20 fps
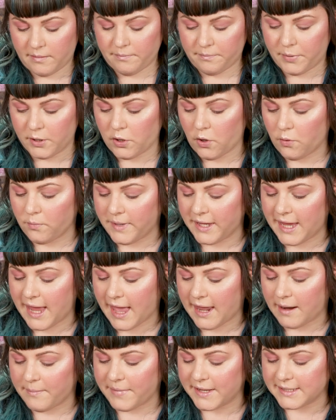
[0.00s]
below me
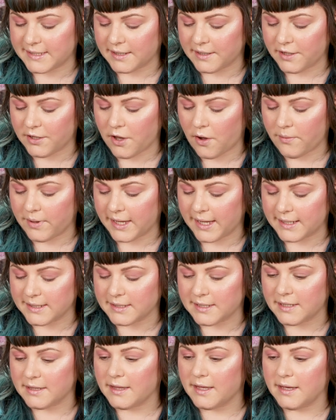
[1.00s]
and I'm basically going
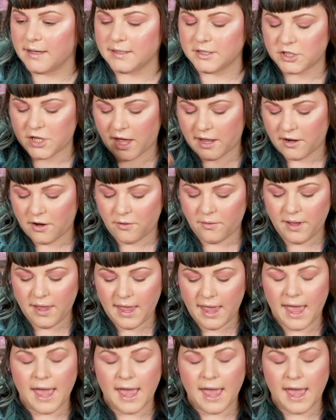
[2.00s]
into the shadow